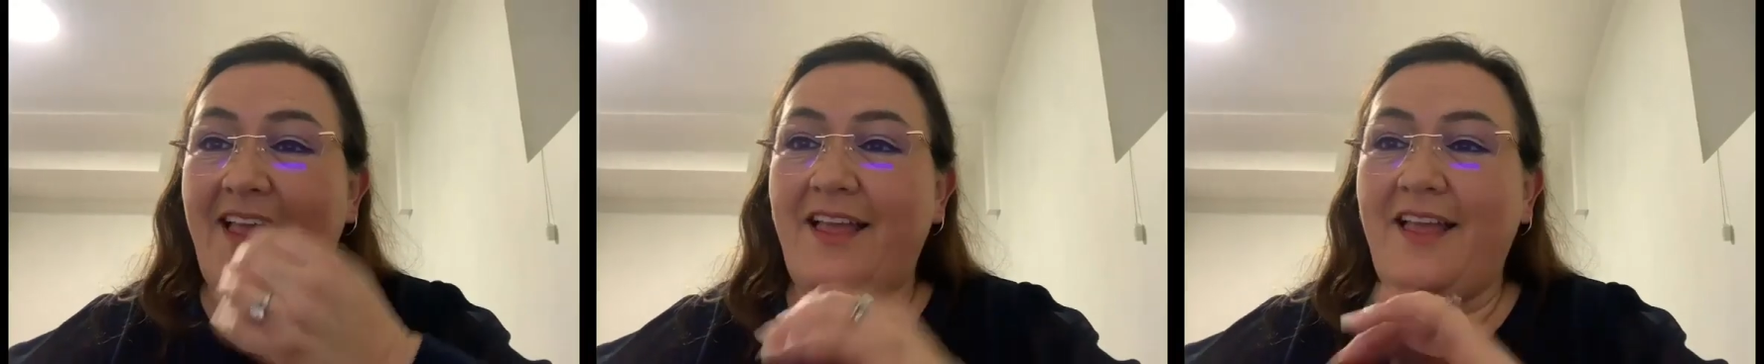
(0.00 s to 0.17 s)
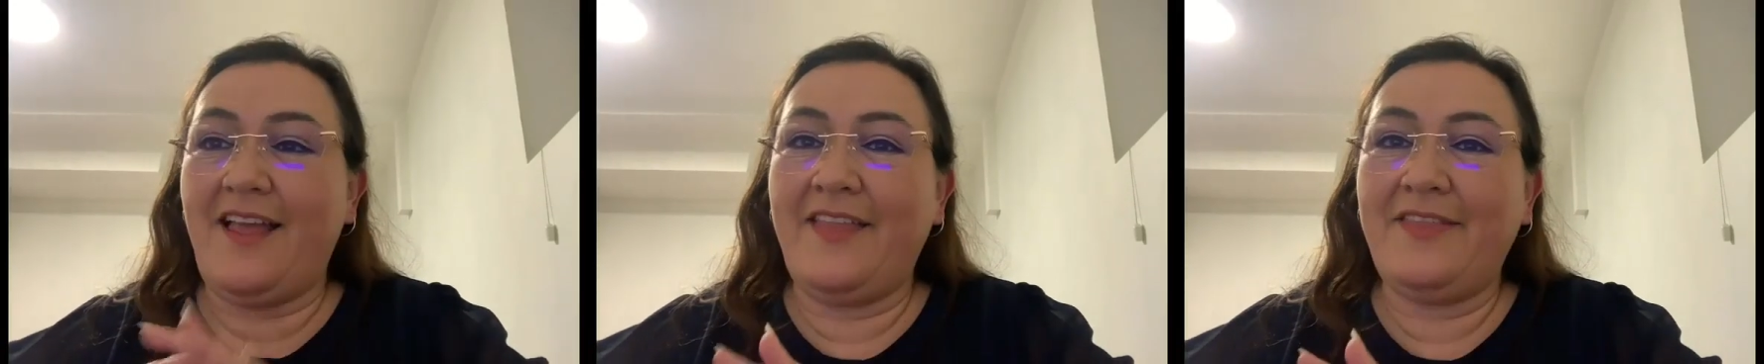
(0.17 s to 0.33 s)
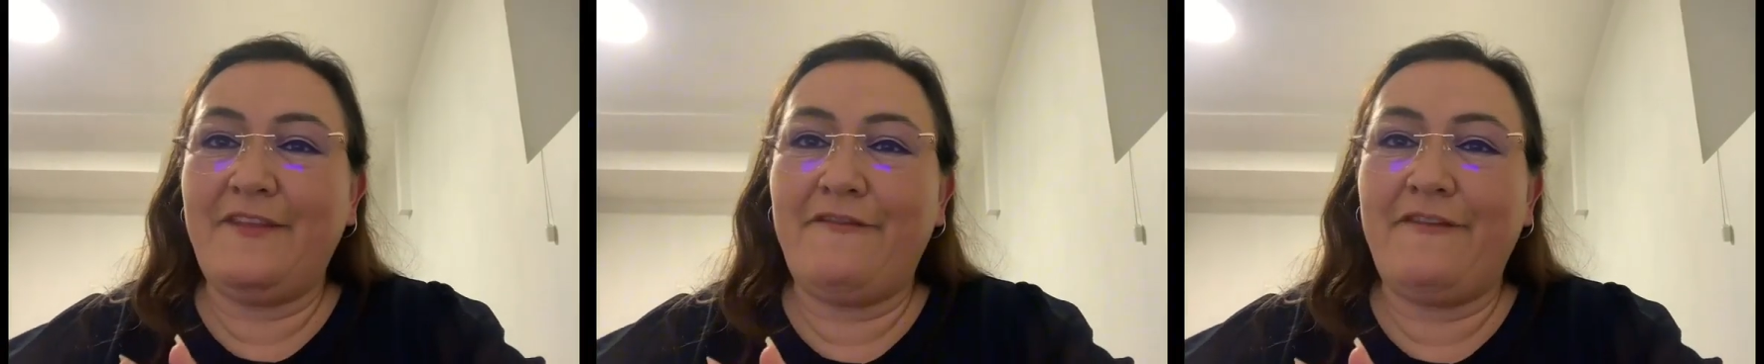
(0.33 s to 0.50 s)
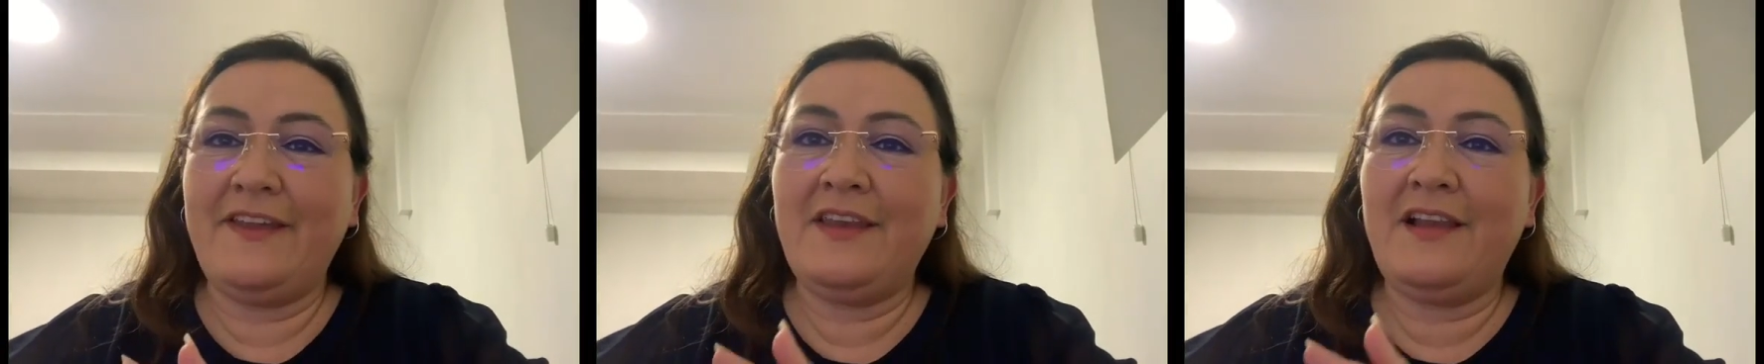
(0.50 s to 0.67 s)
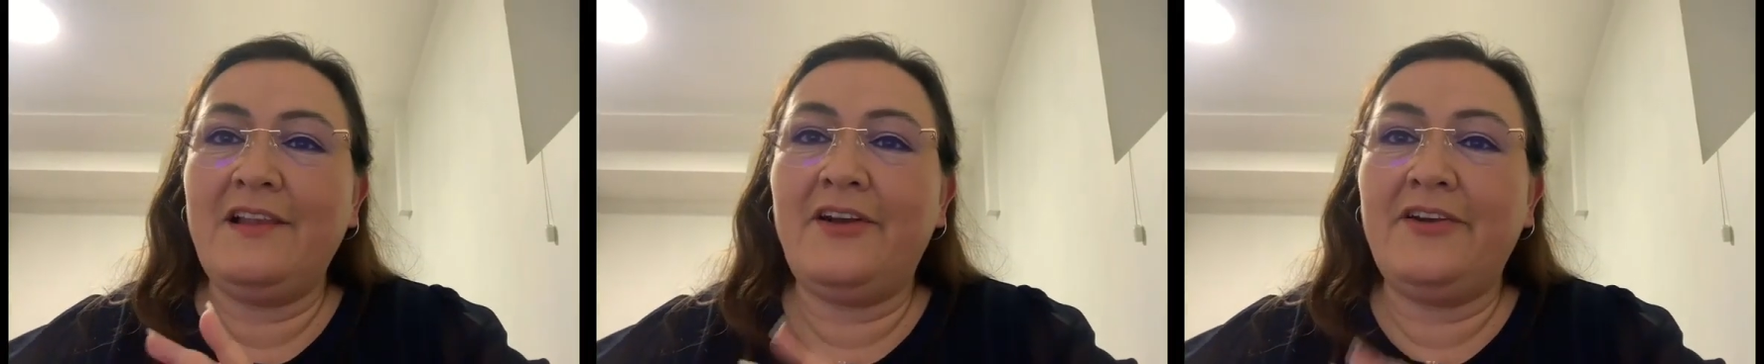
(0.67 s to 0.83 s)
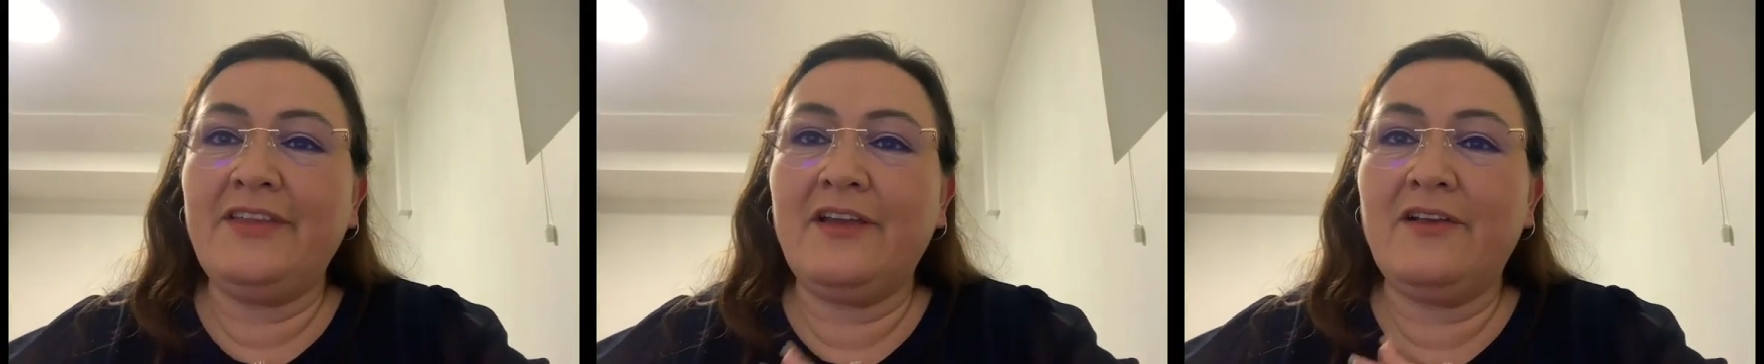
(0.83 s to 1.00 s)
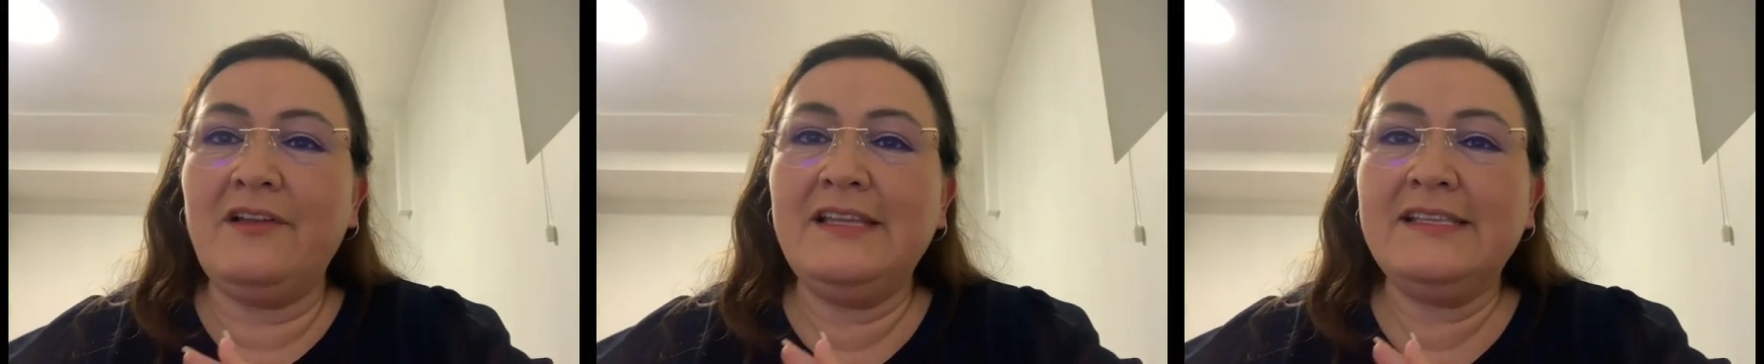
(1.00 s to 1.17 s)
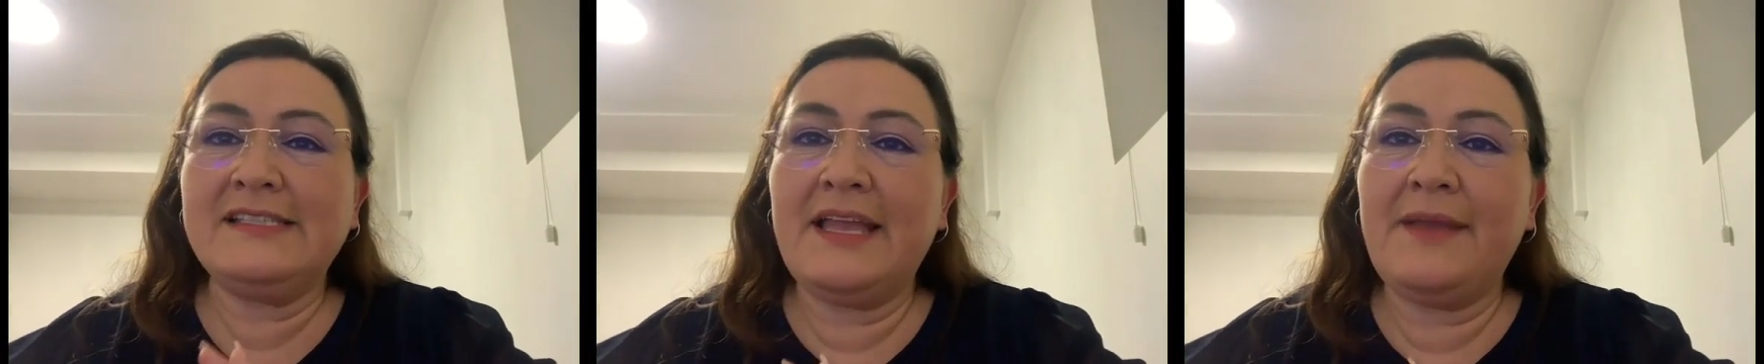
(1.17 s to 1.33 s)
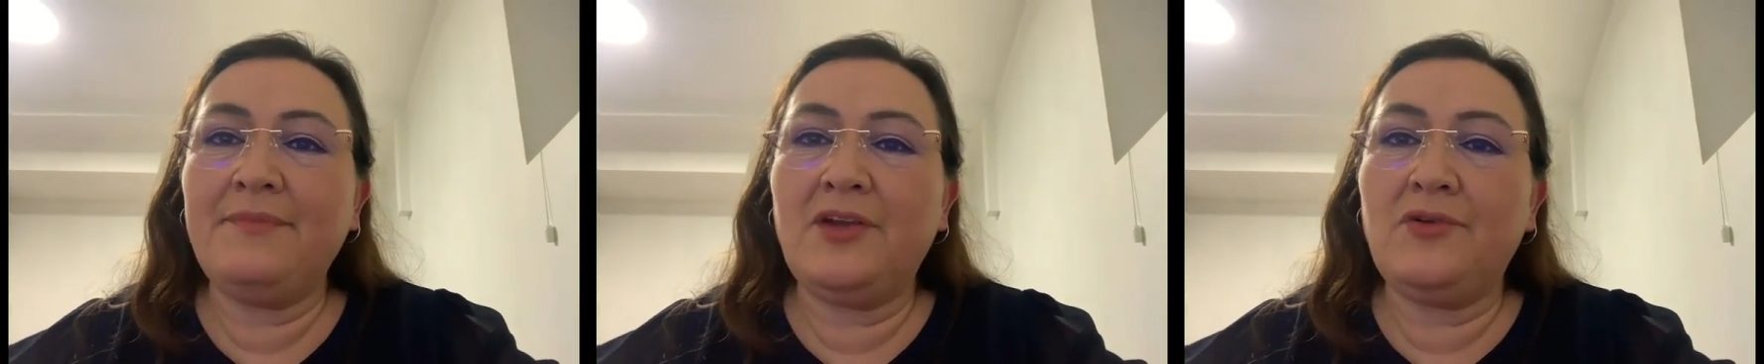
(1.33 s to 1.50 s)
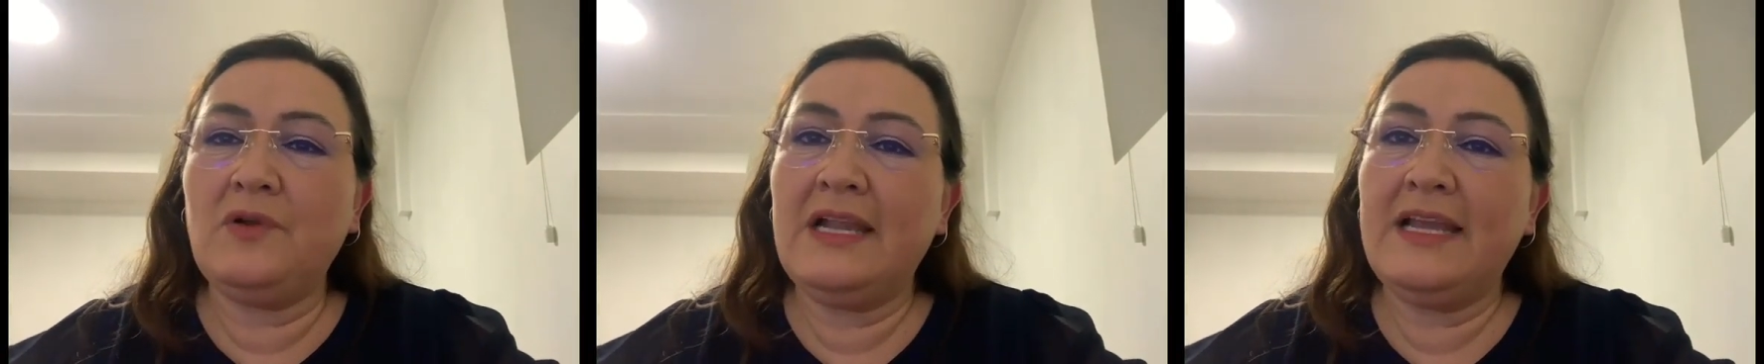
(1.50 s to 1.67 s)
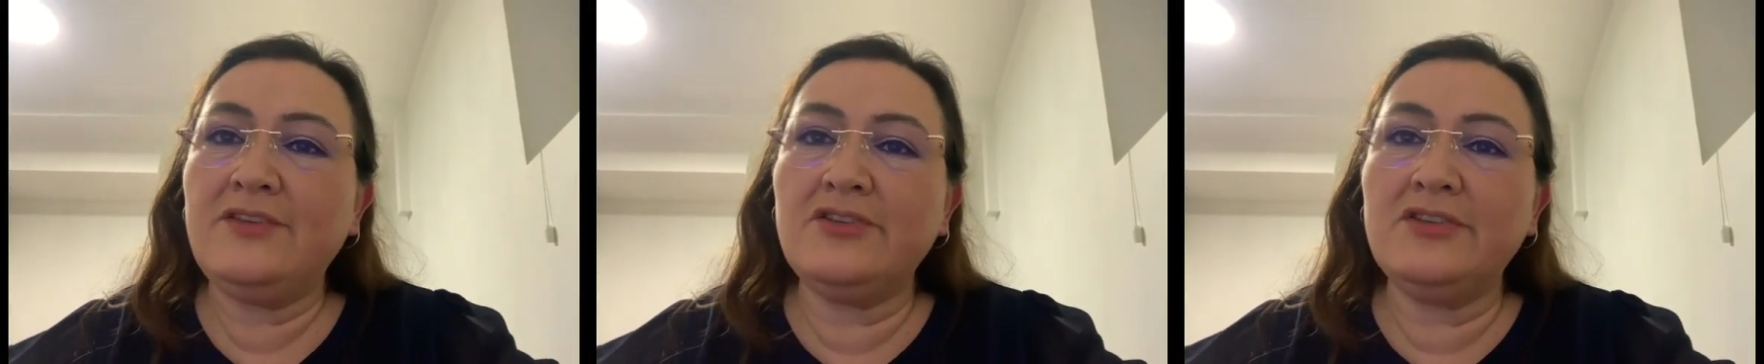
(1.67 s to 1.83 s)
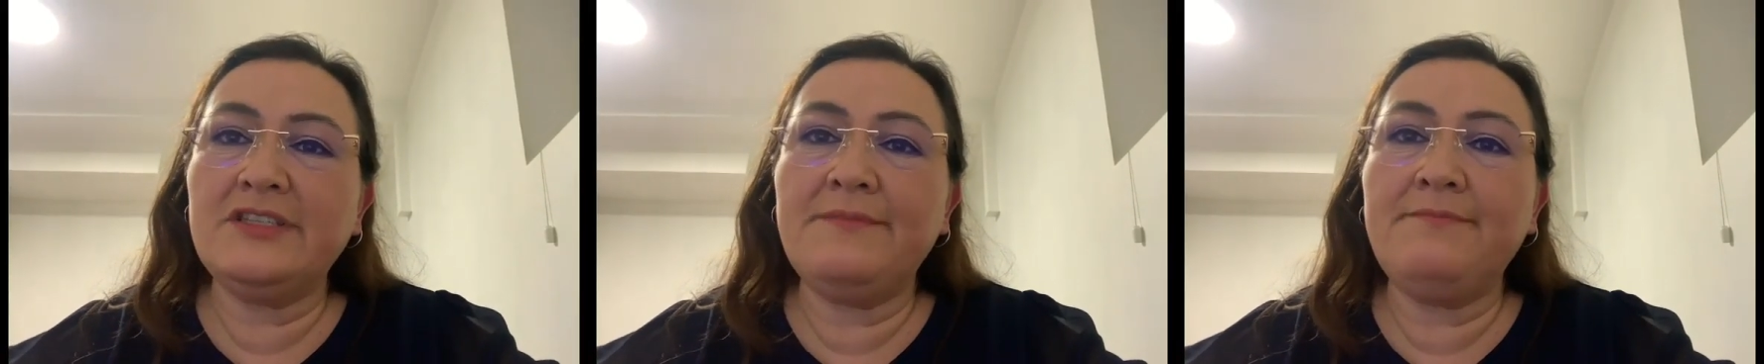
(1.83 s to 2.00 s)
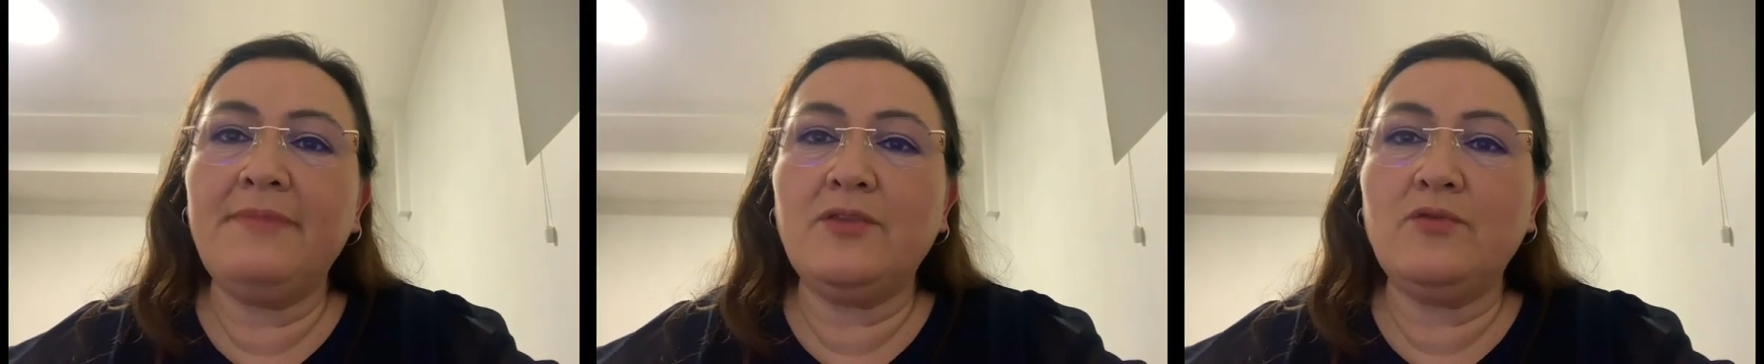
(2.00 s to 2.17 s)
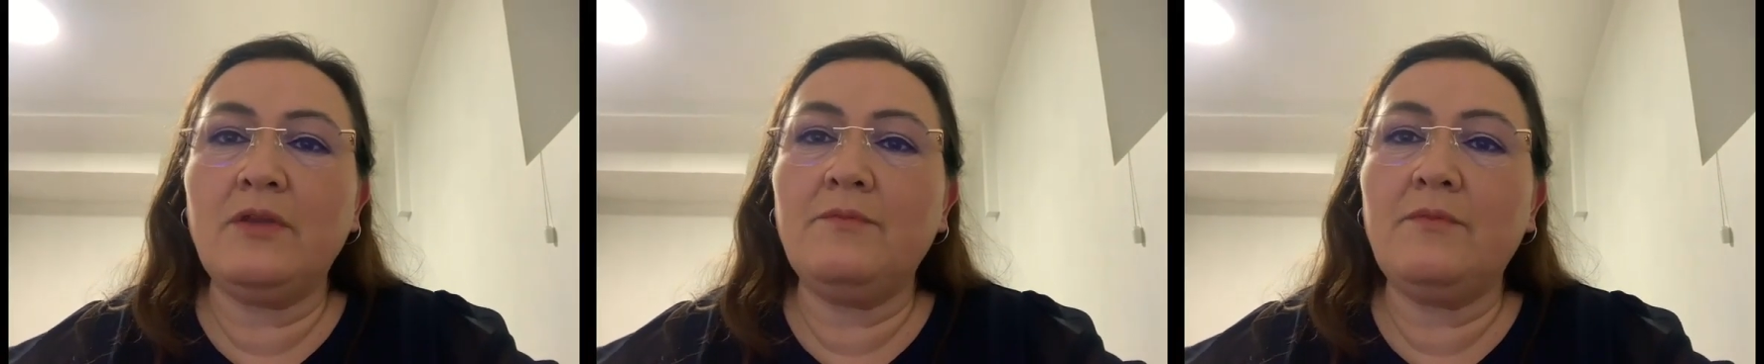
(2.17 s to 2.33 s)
And the final article is named The Relationship Between